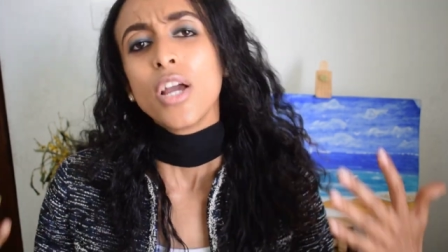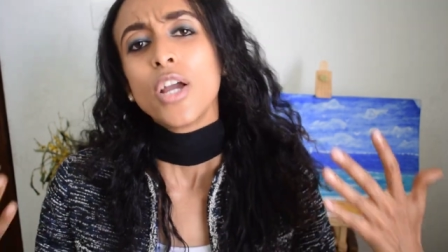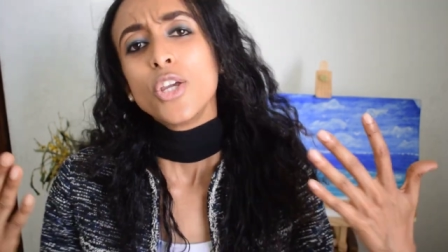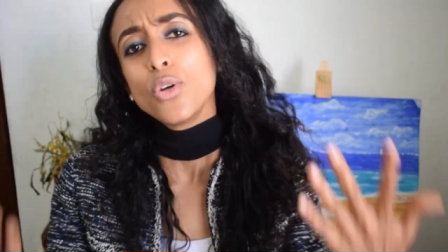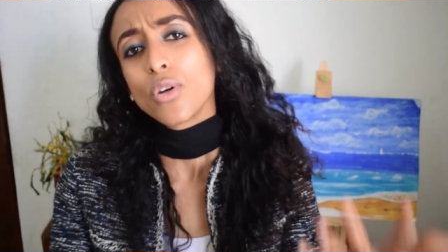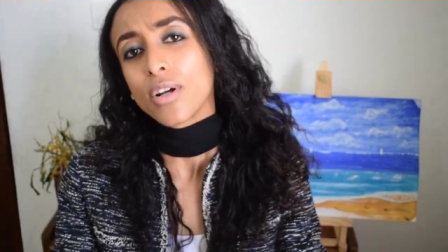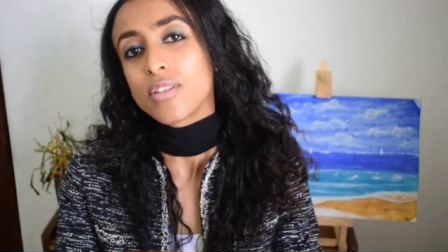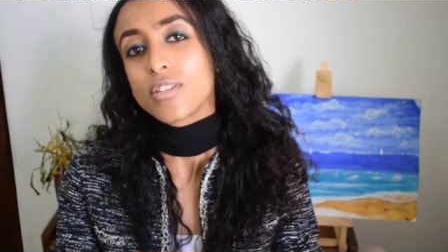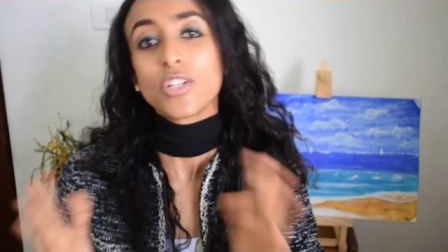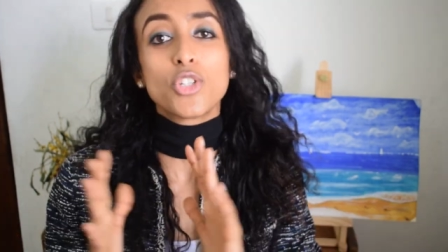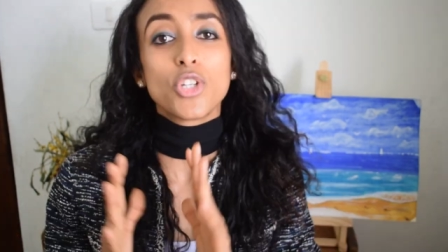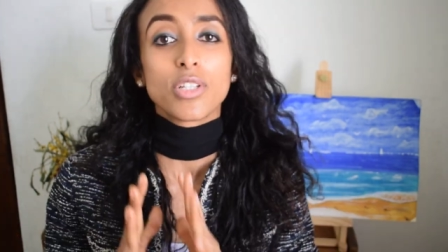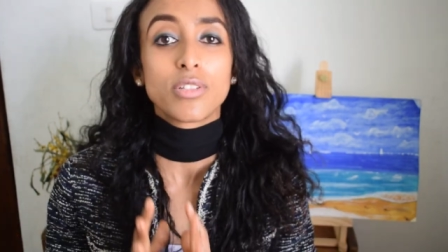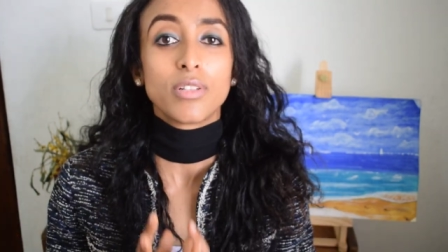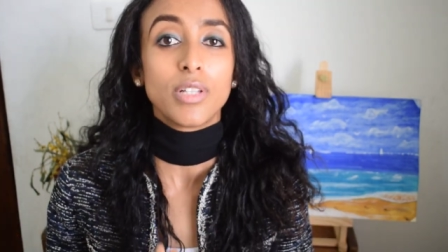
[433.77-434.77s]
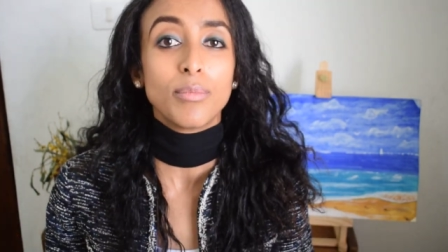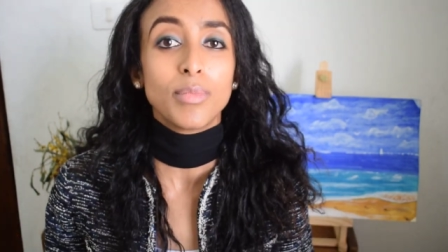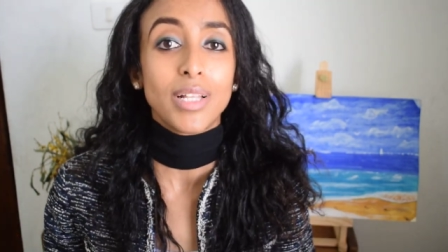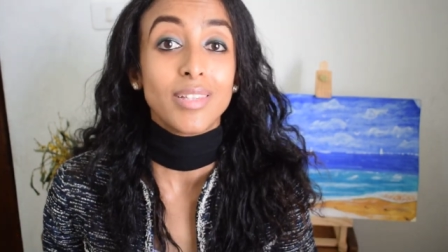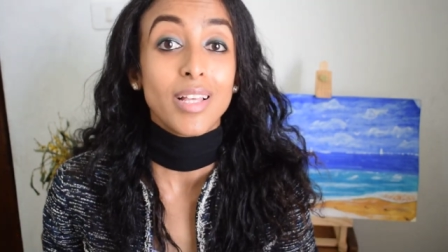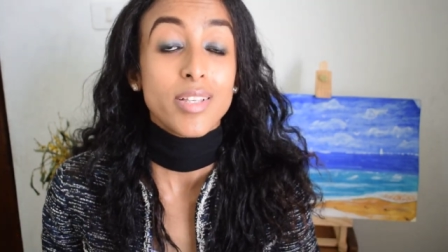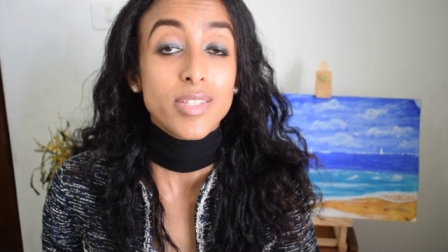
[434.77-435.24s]
you can suggest to them
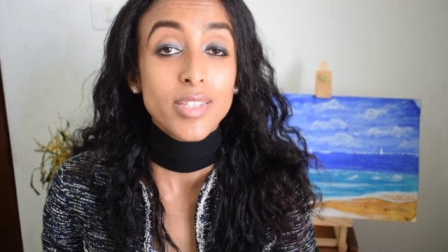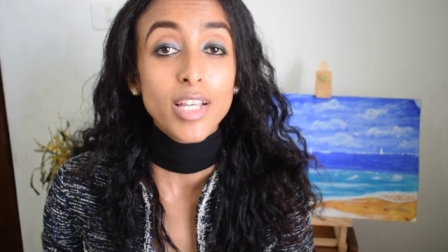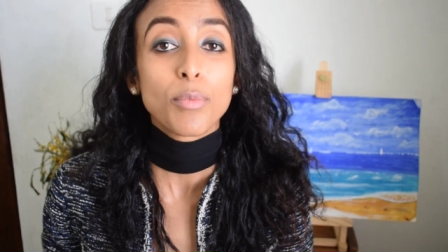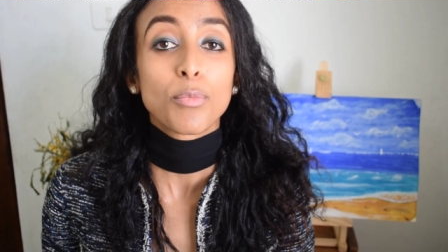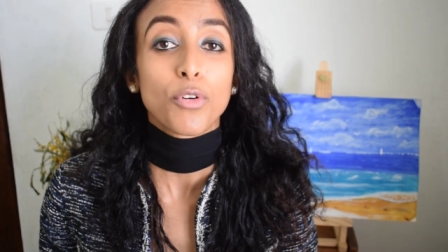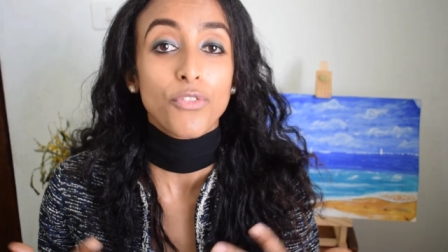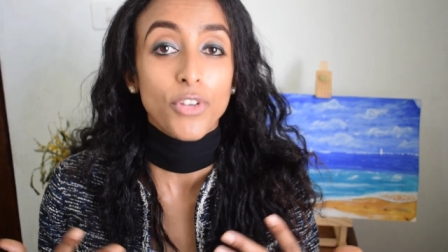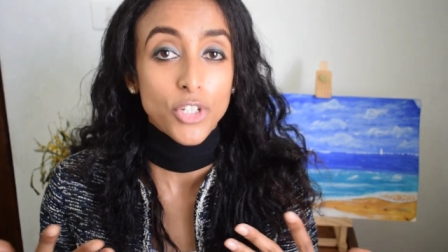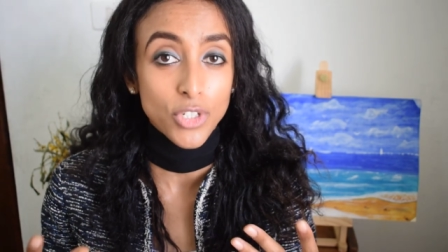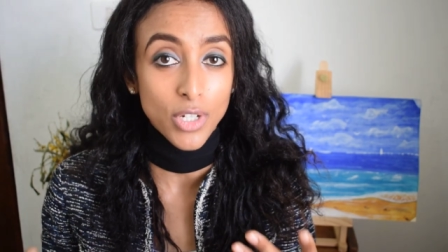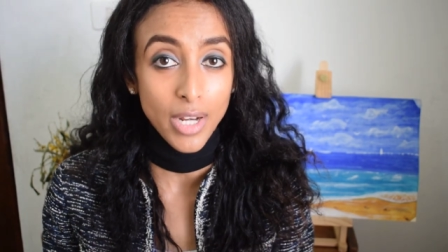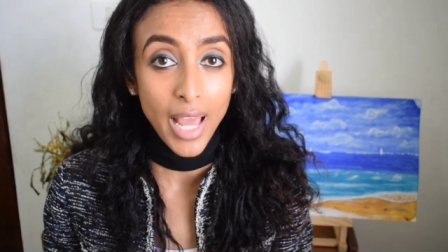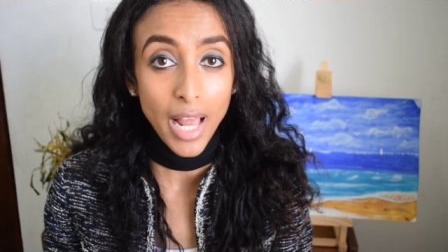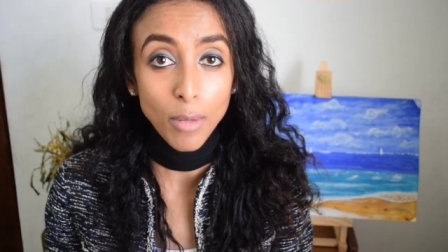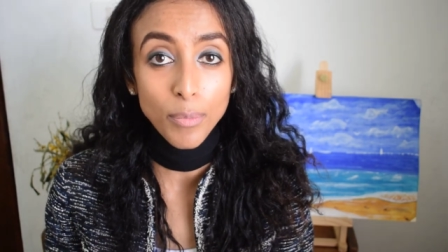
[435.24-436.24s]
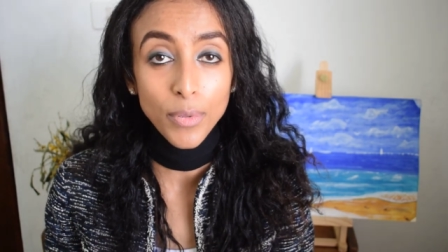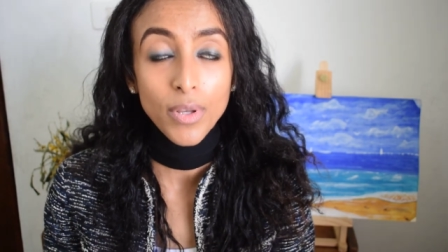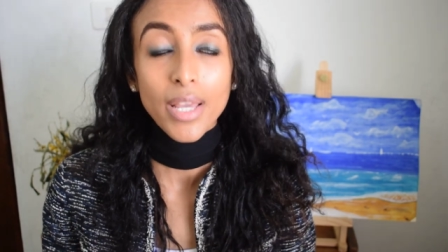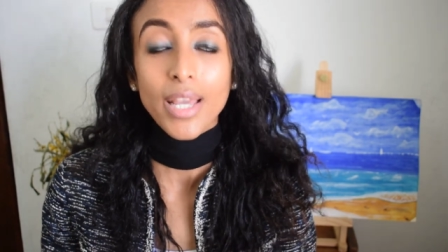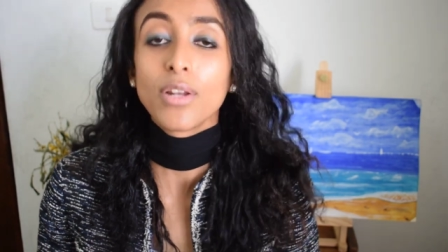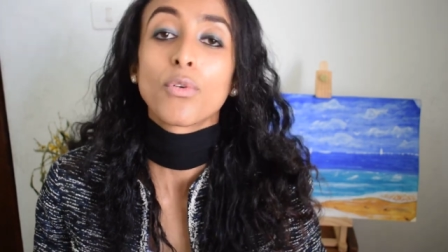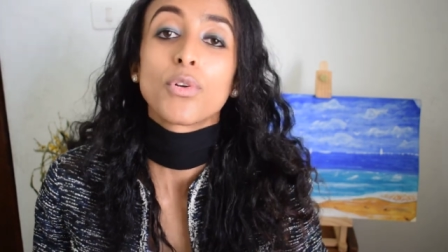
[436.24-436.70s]
that they seek professional help
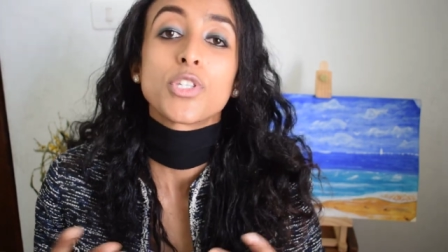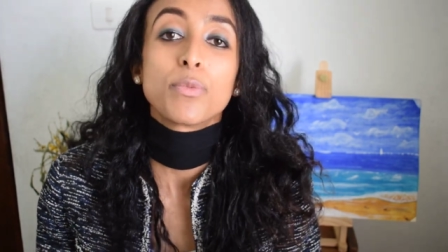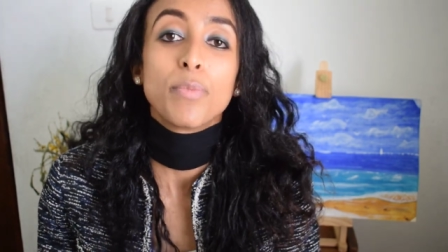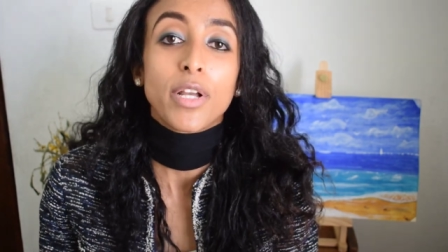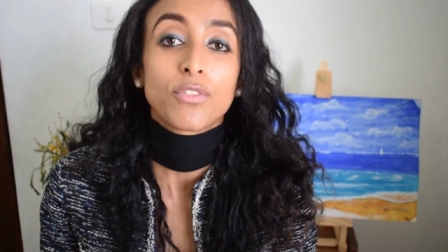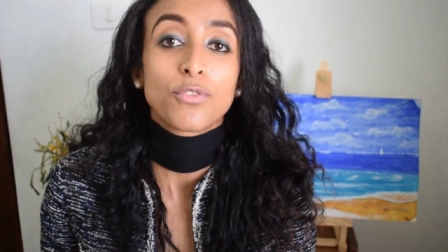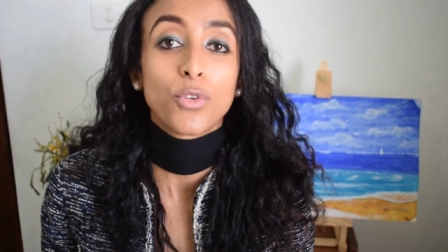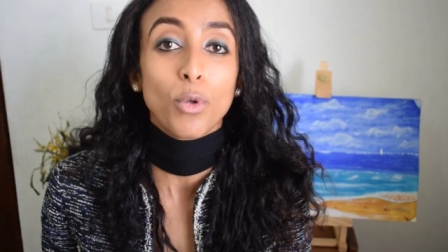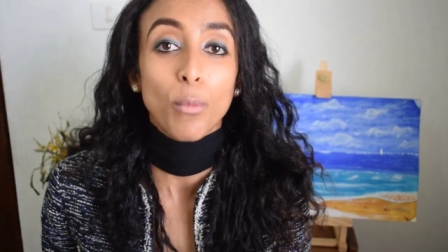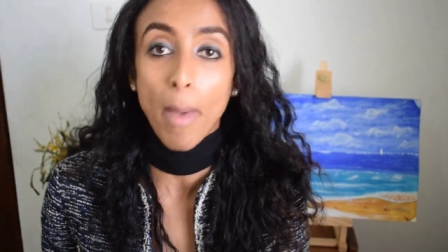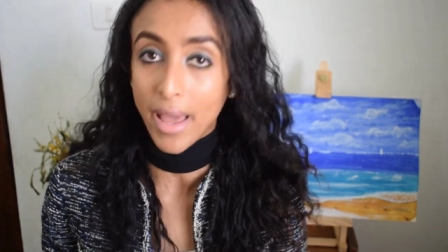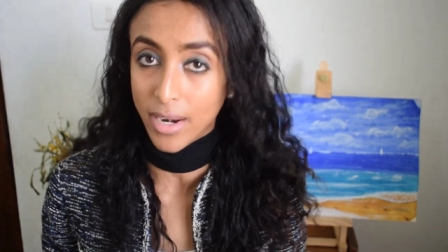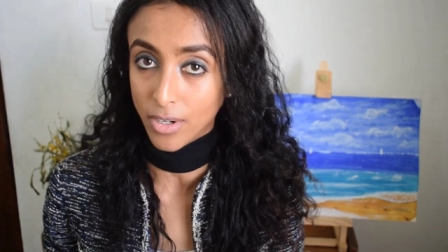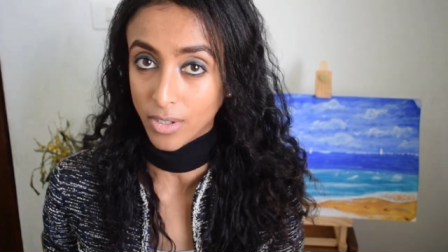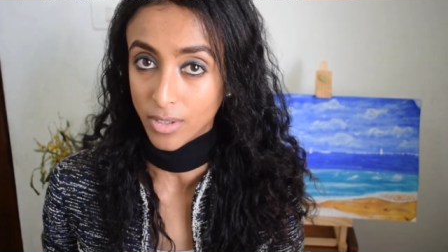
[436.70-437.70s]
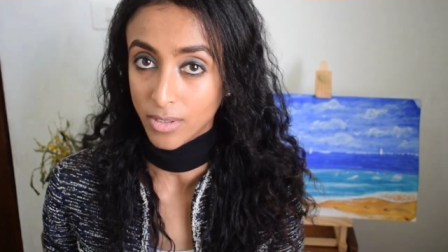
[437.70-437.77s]
in a respectful manner.